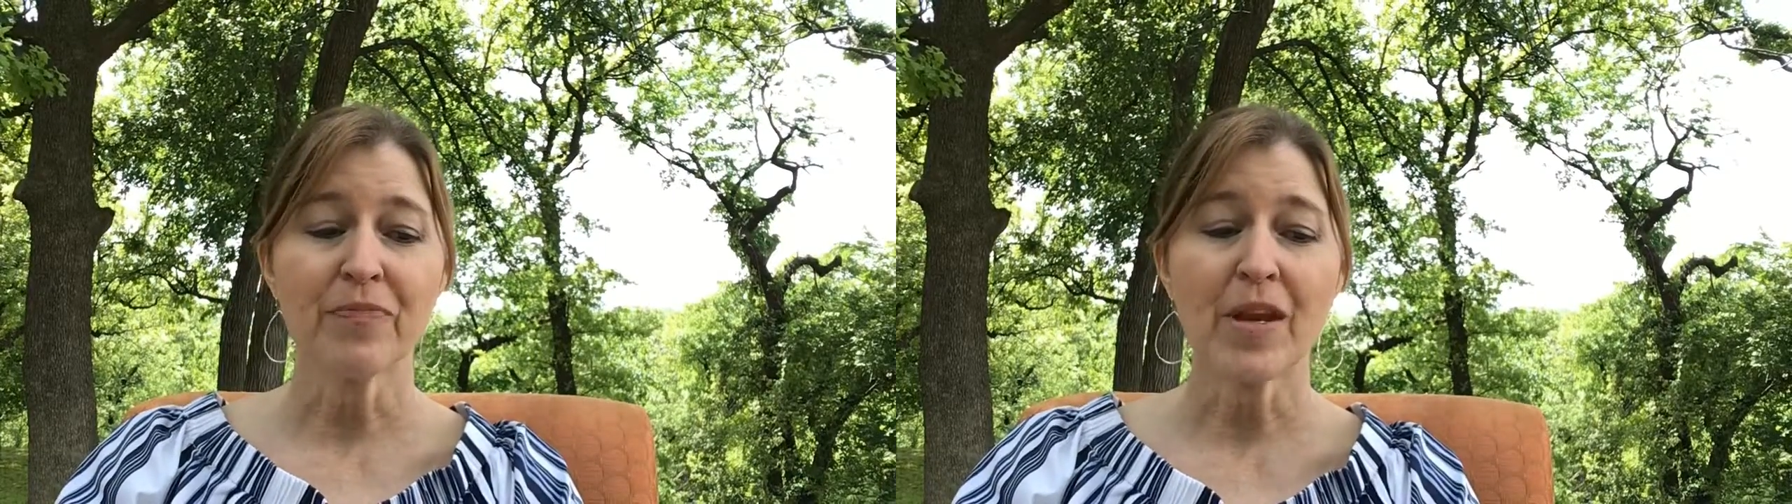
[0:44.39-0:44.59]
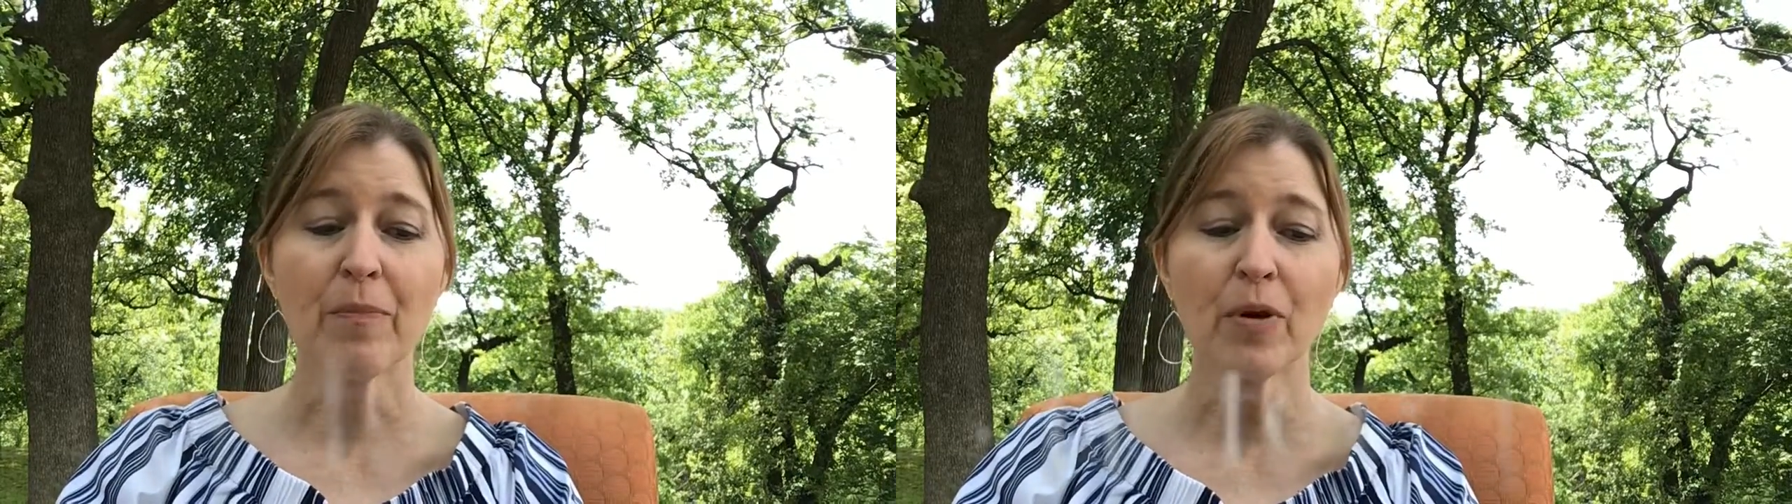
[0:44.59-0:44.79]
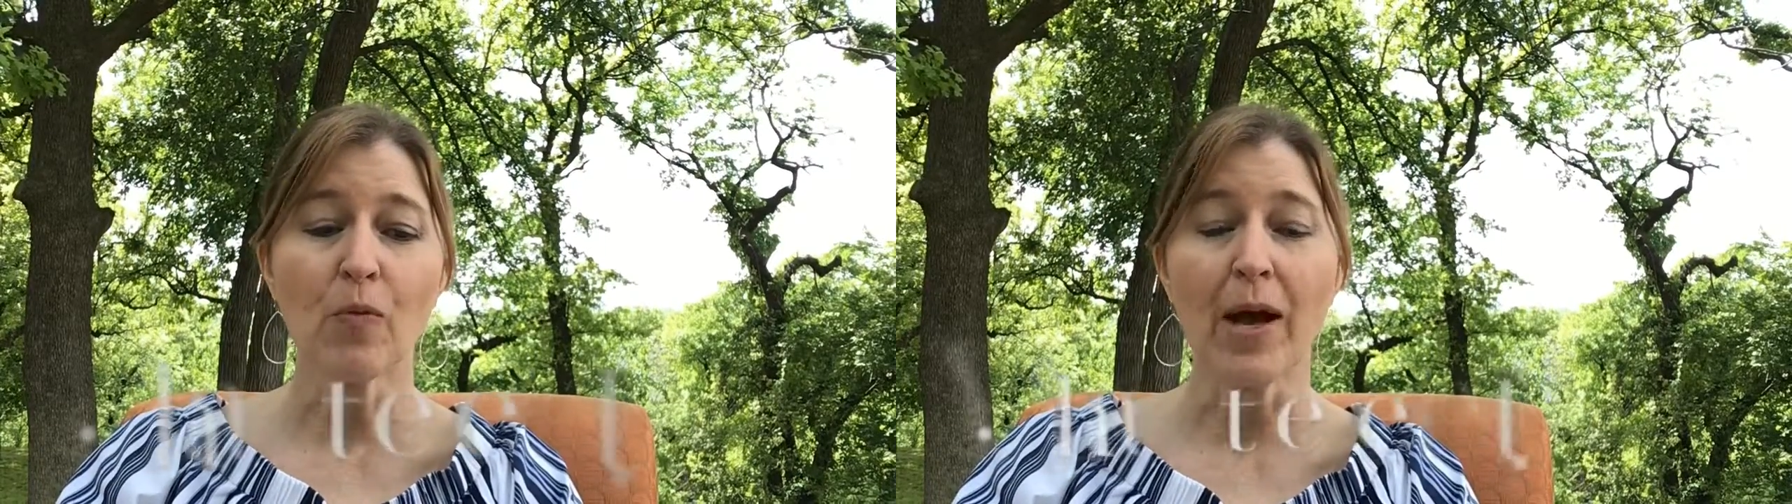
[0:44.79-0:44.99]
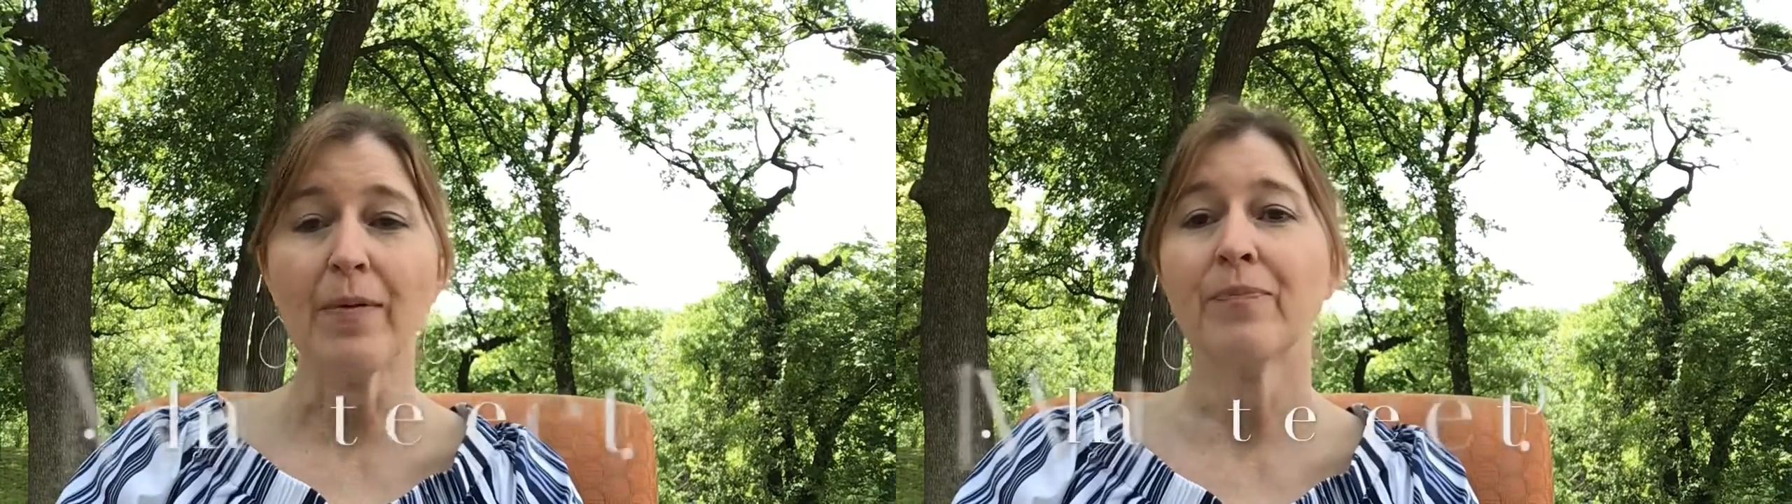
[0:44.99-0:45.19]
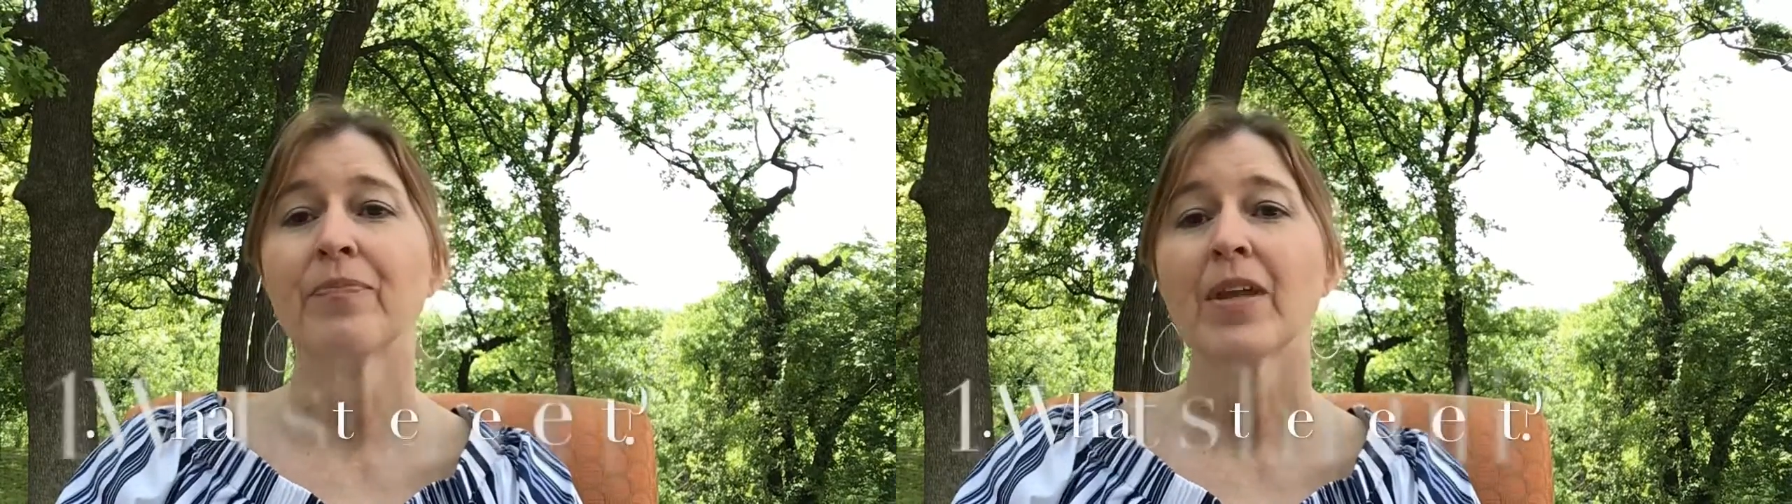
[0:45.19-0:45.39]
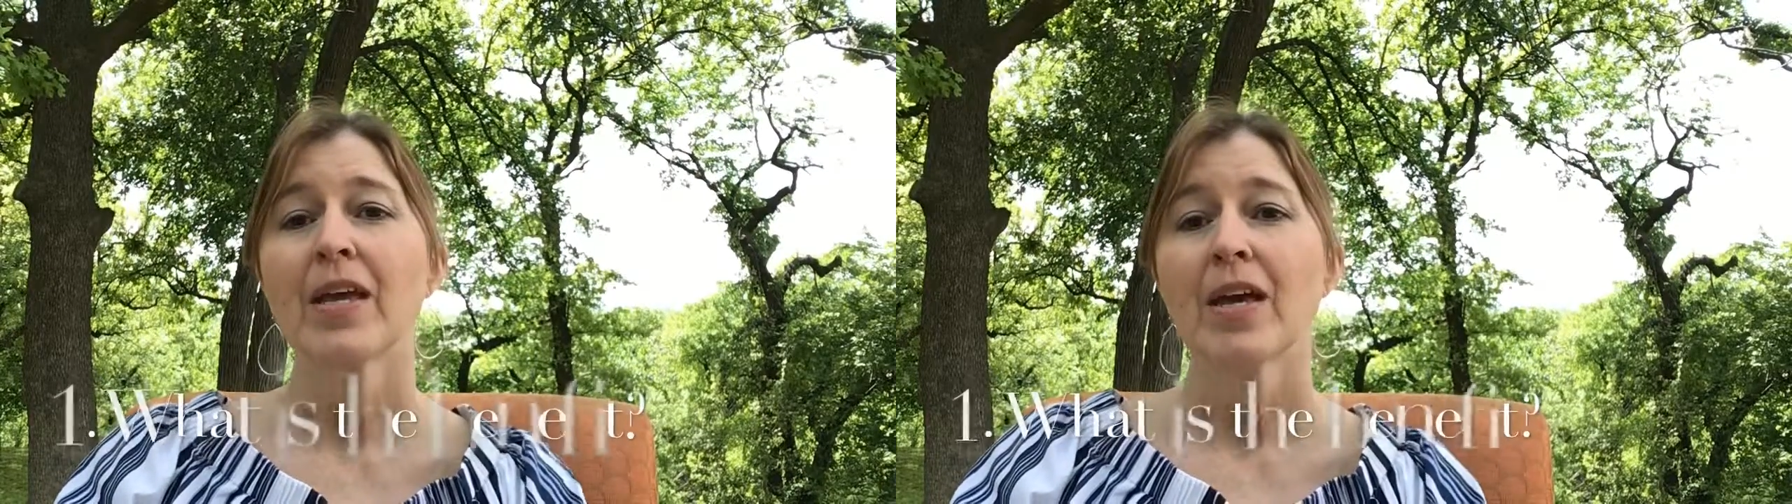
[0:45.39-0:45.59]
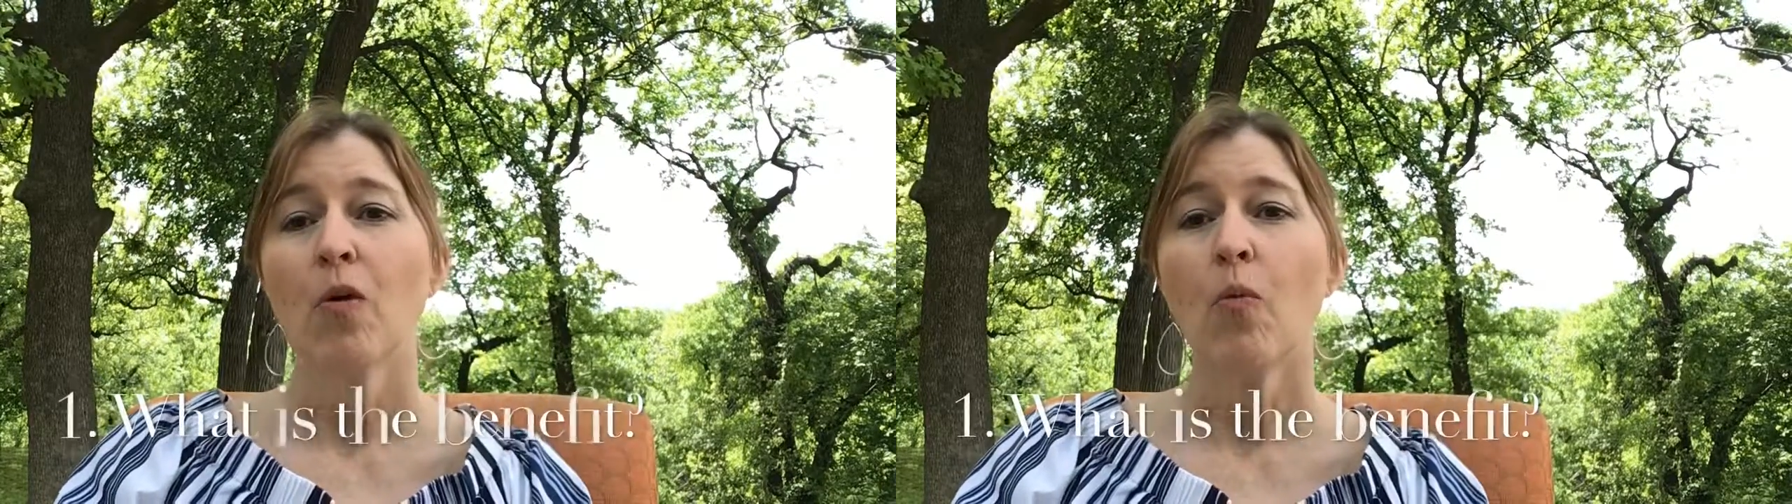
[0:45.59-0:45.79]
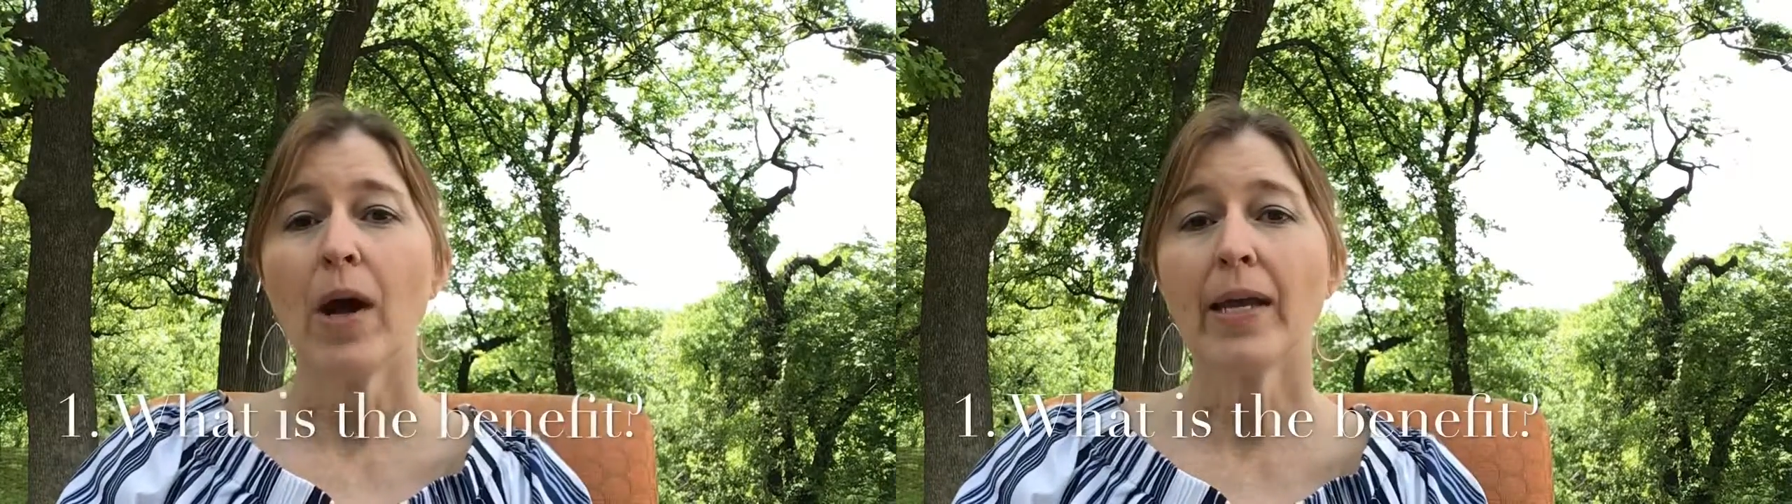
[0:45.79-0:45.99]
Number one,
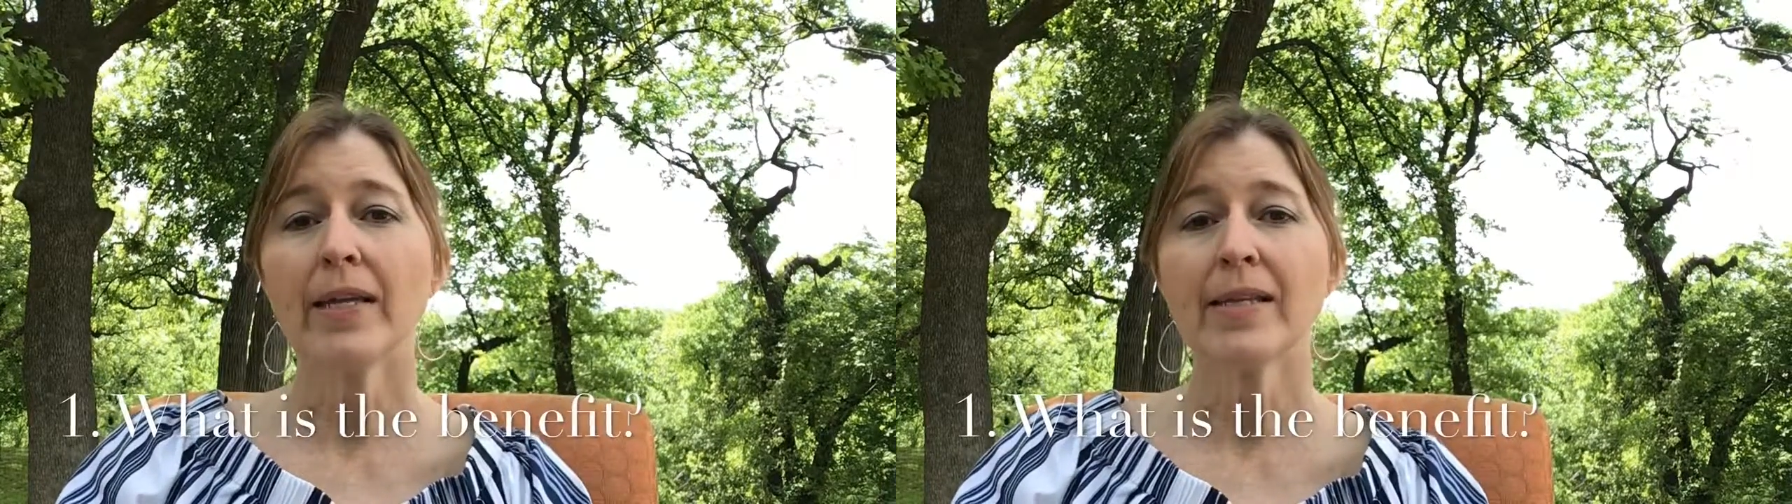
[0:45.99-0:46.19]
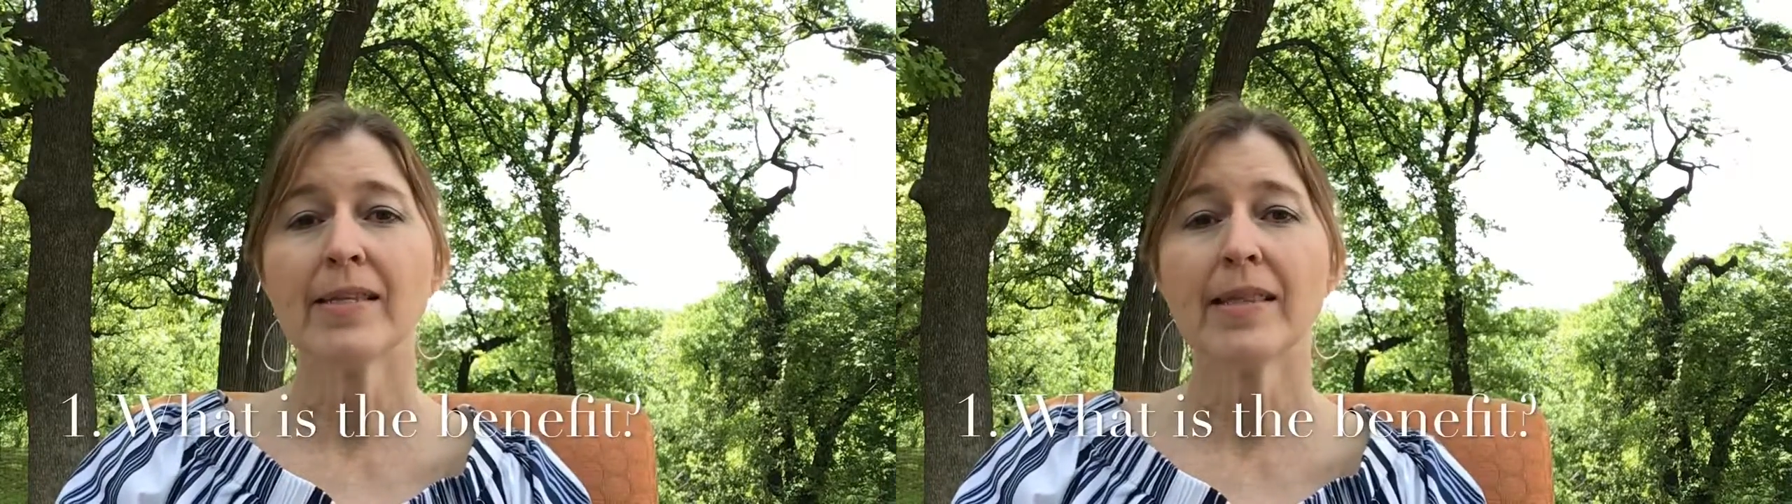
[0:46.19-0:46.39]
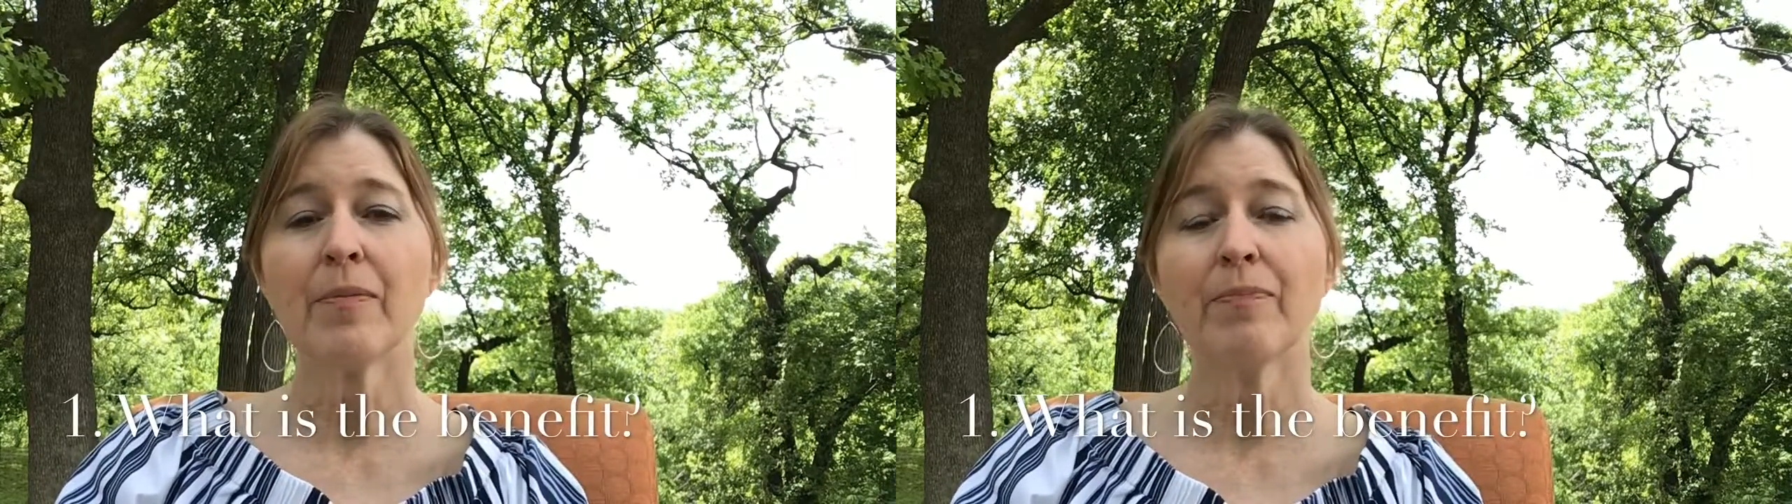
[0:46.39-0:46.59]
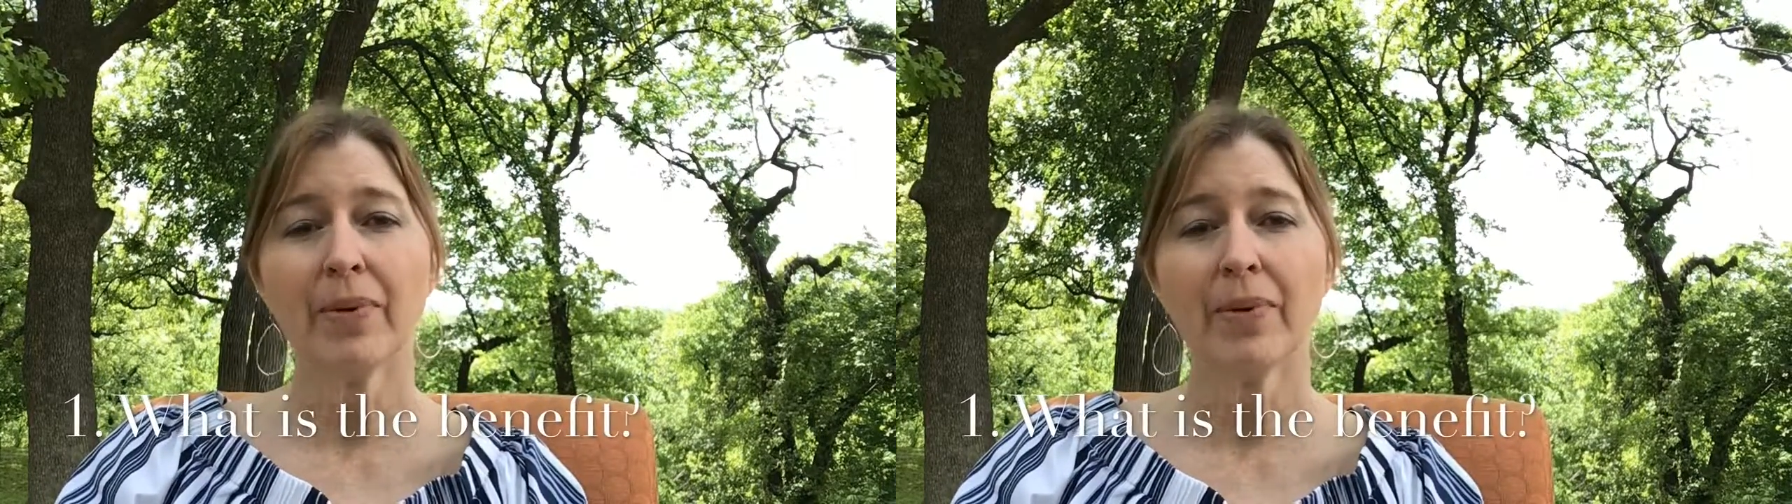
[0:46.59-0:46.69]
what is the